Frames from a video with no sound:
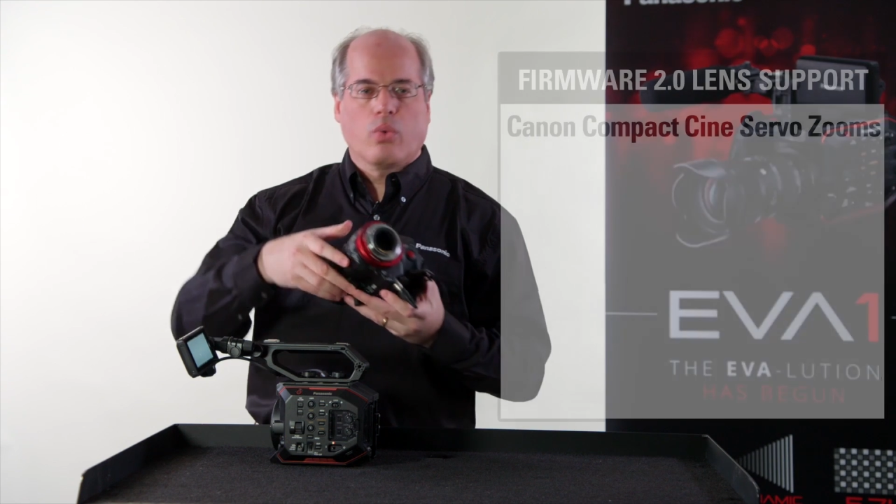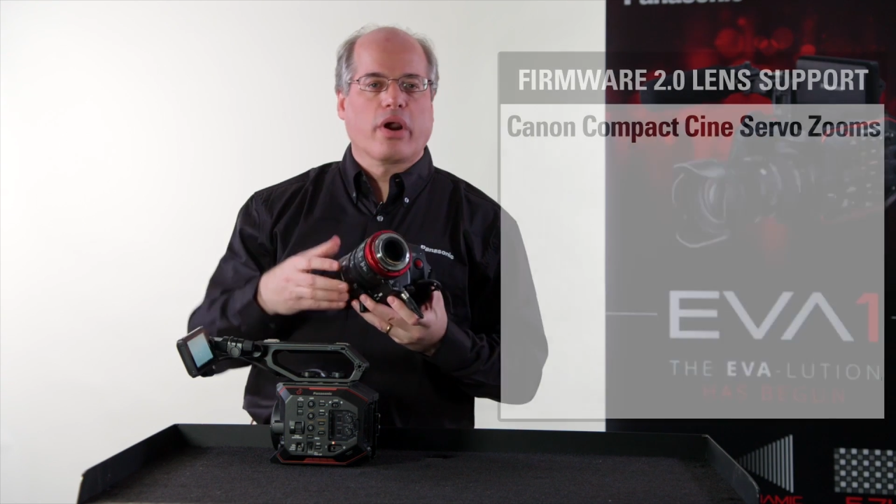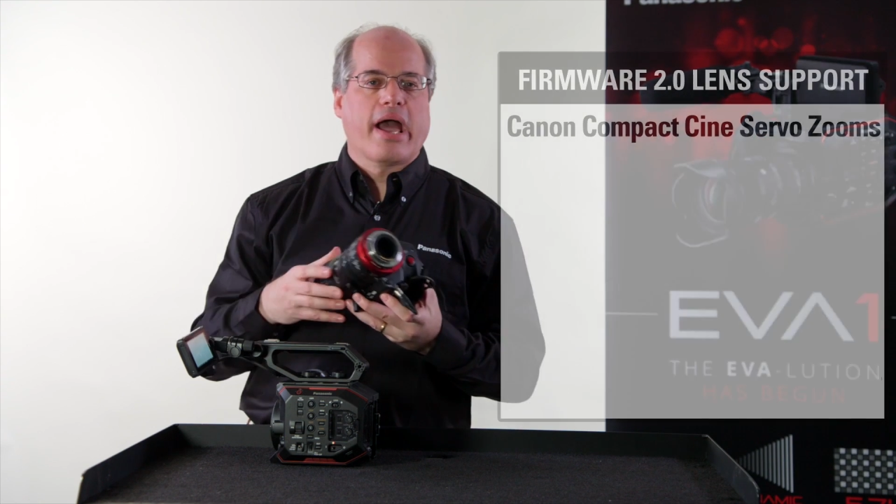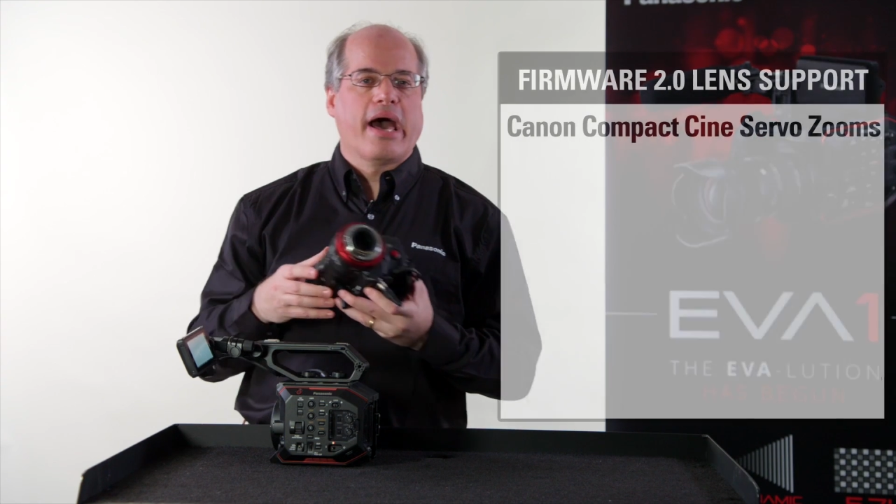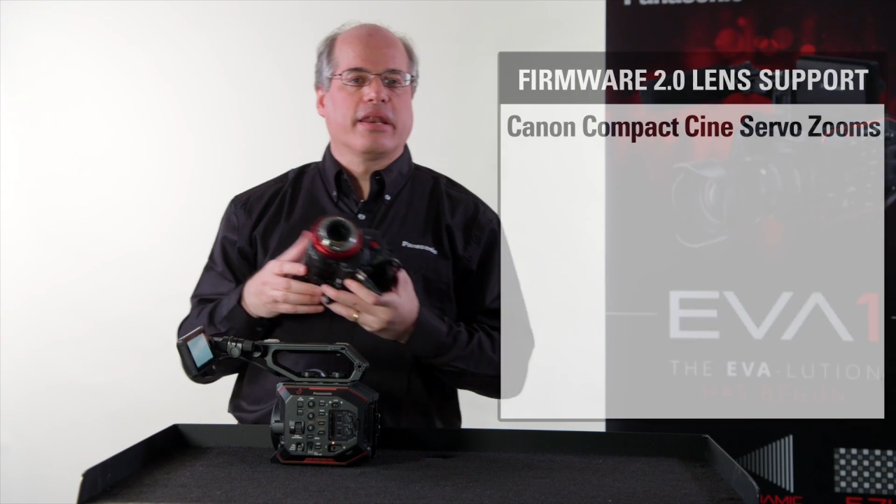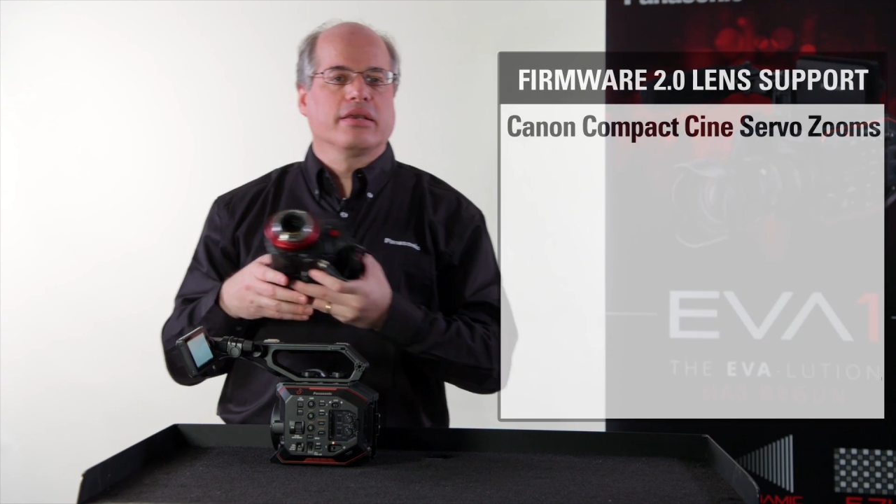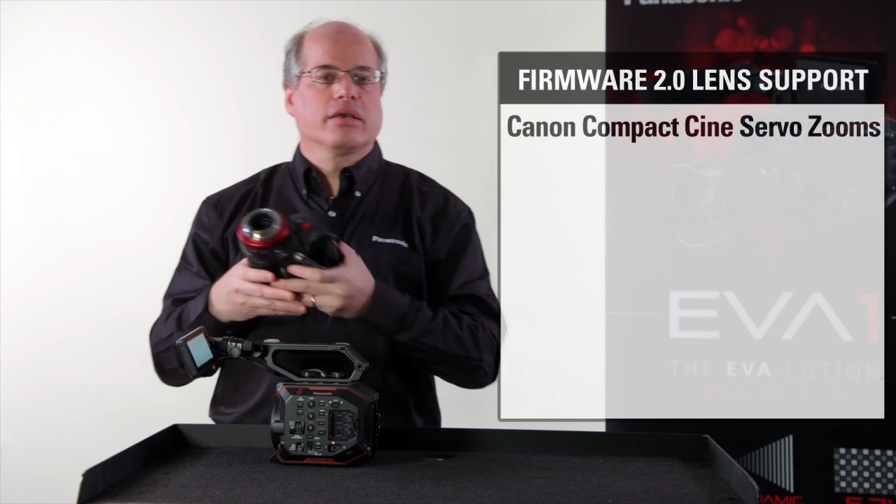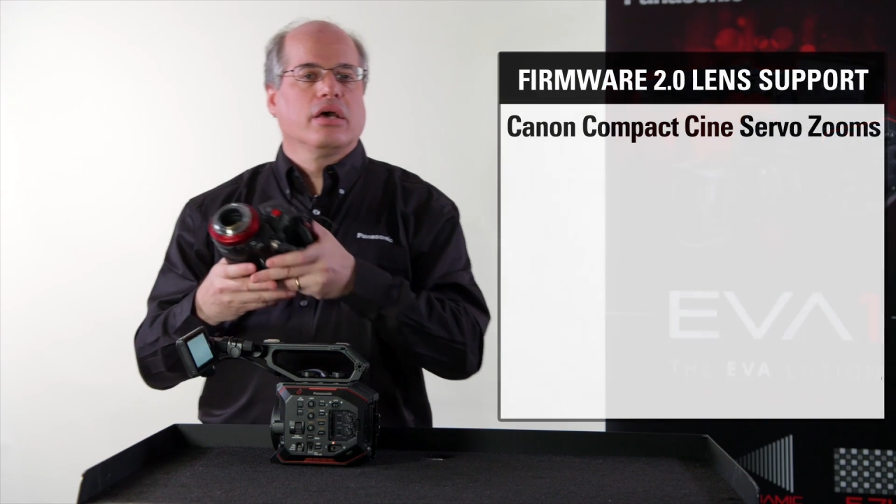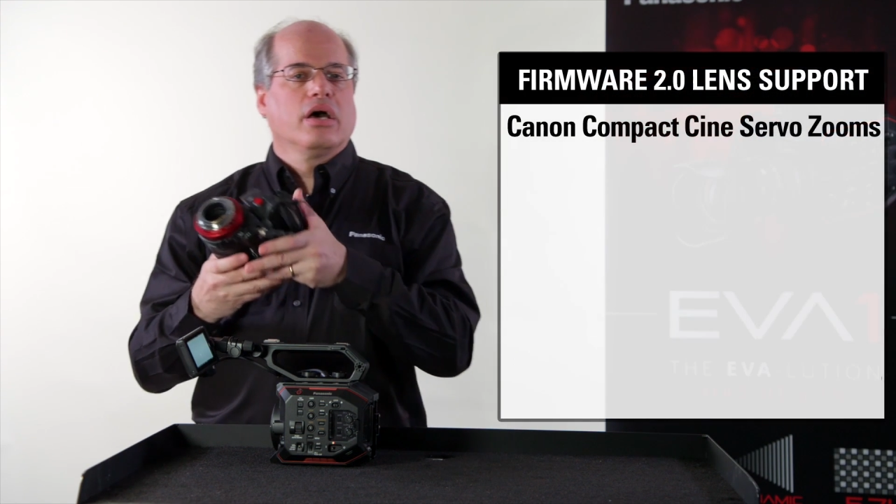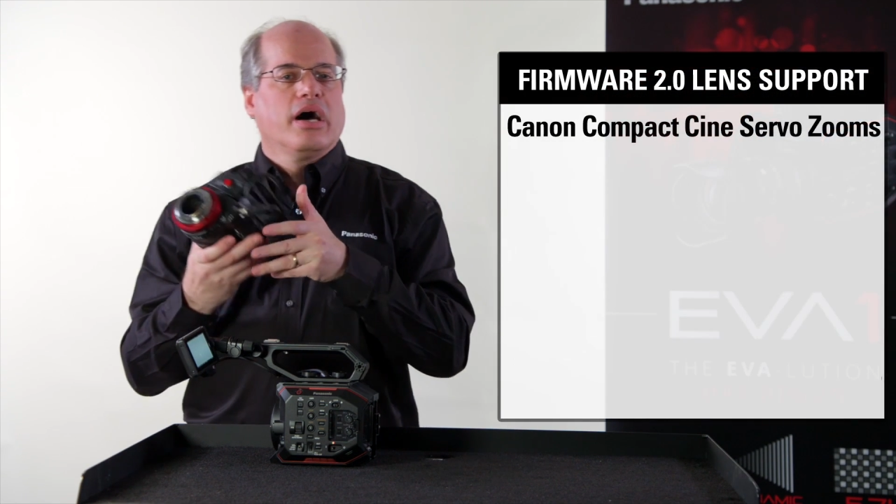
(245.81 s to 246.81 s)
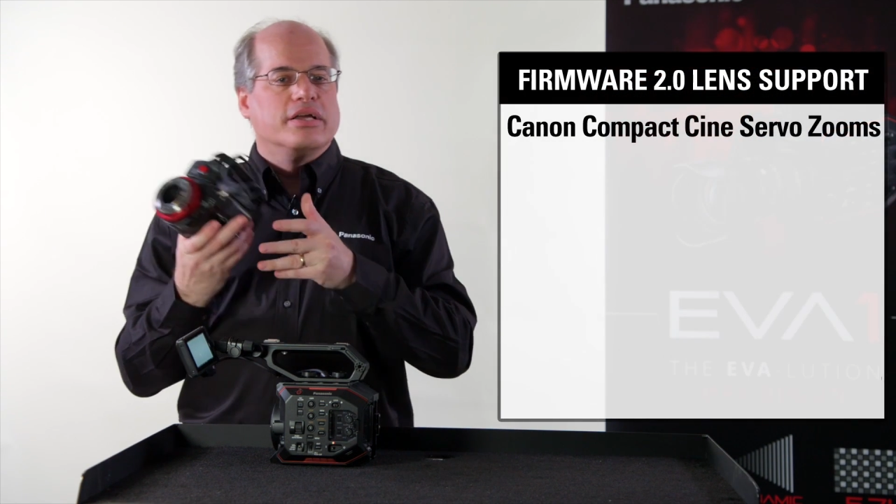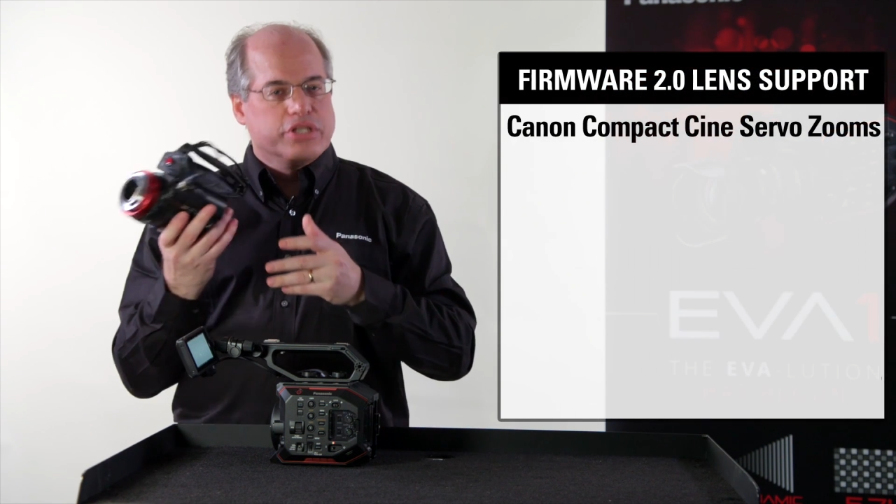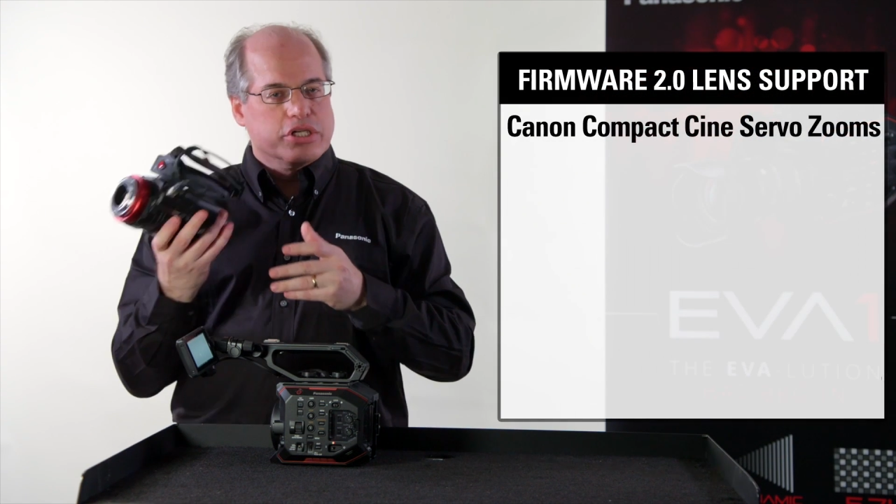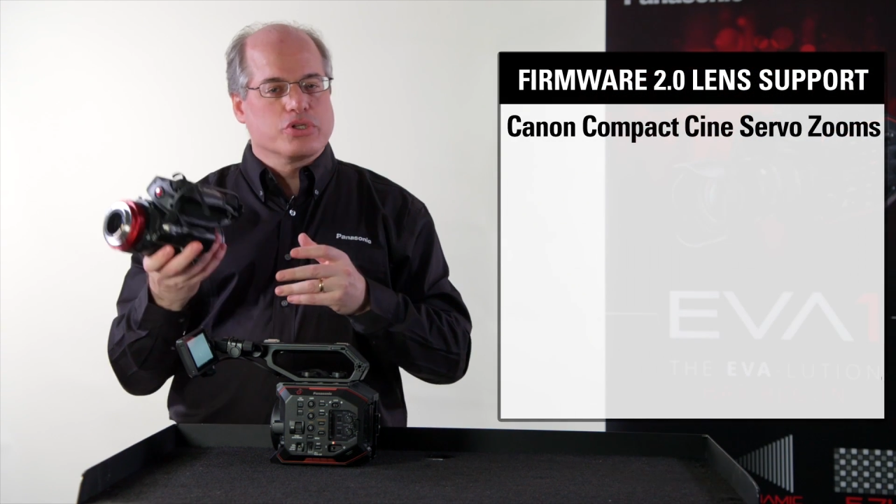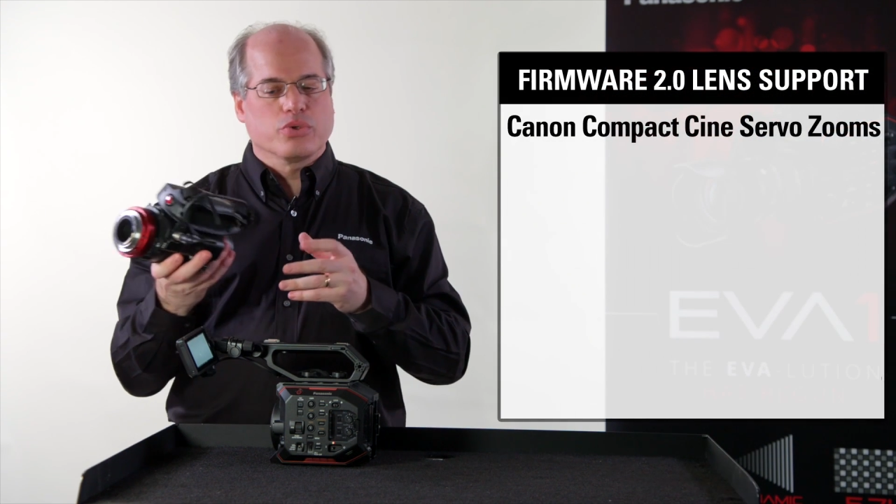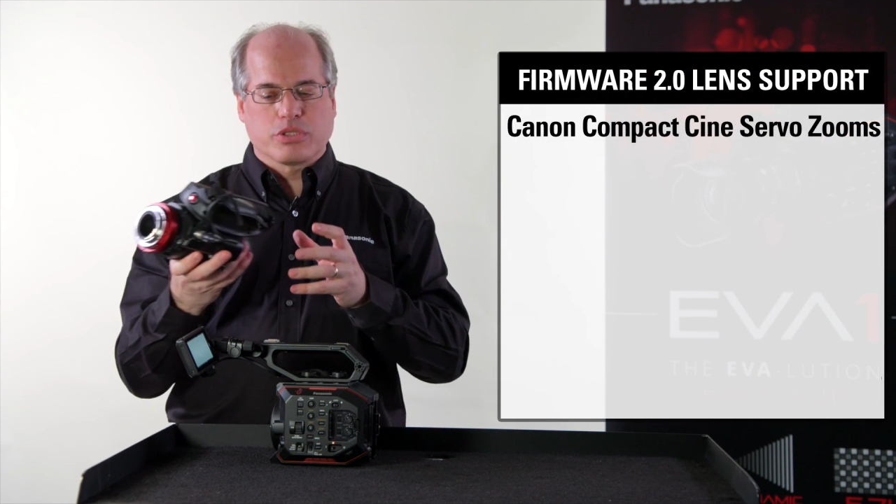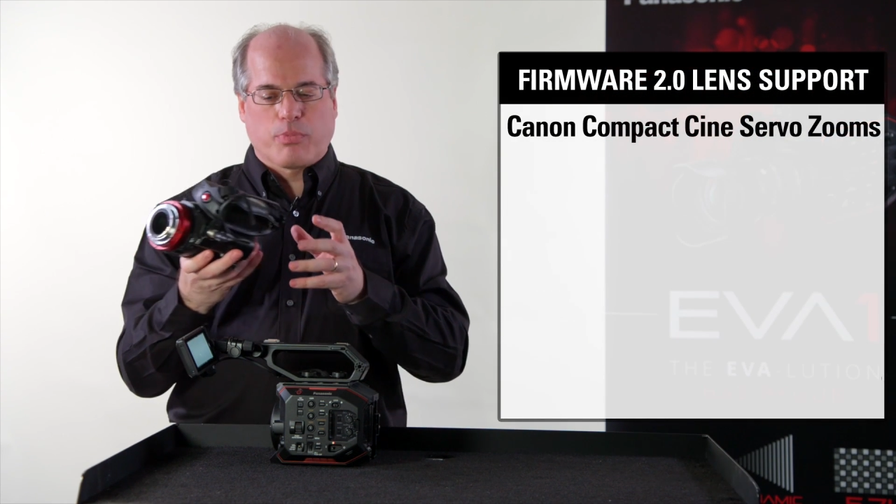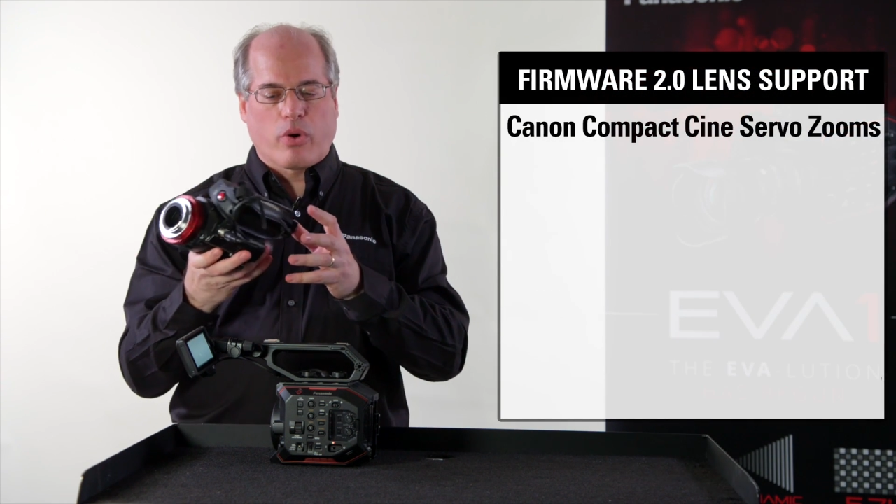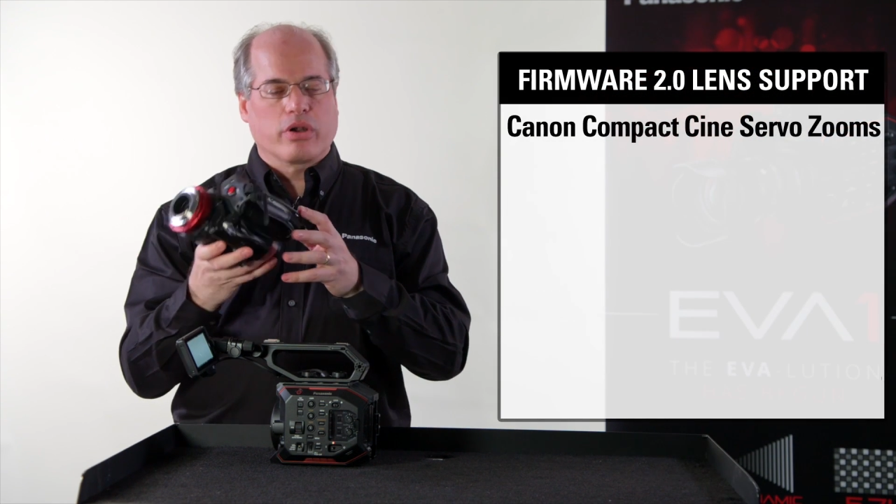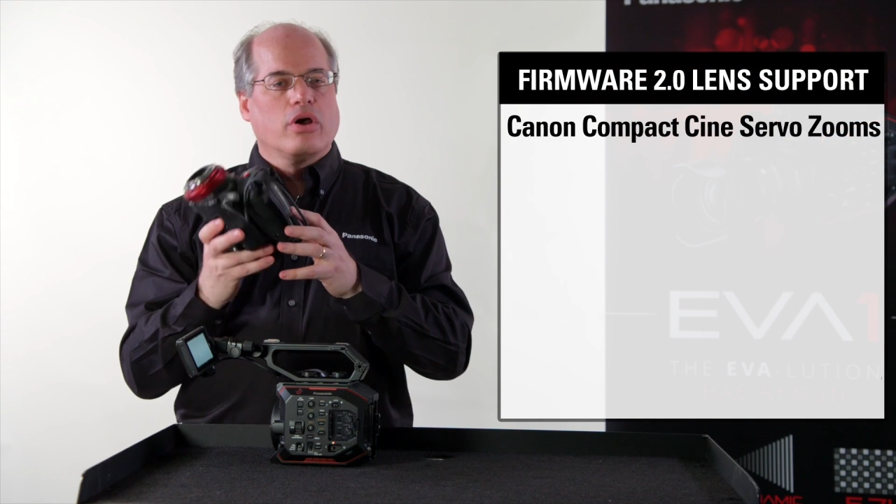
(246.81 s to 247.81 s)
we're adding additional
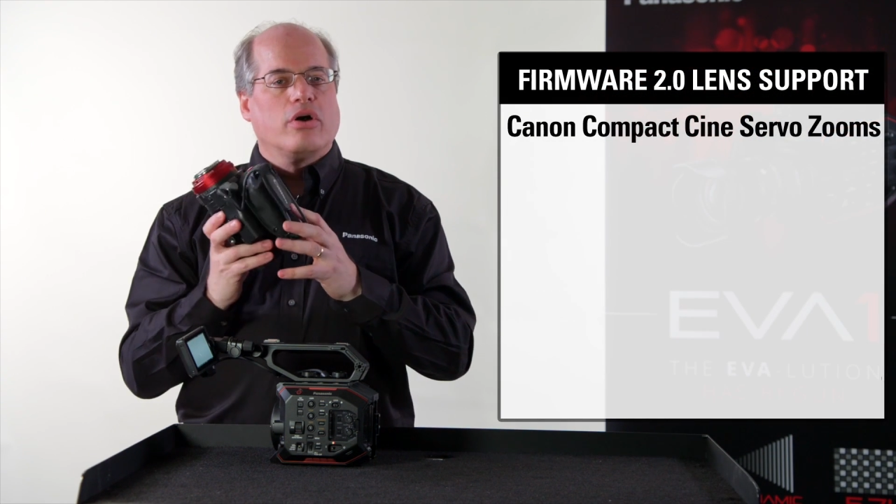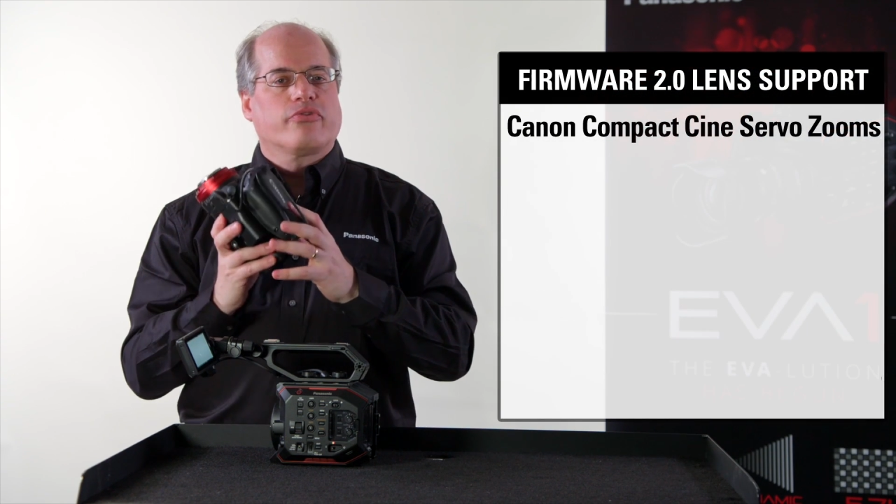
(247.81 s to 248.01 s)
support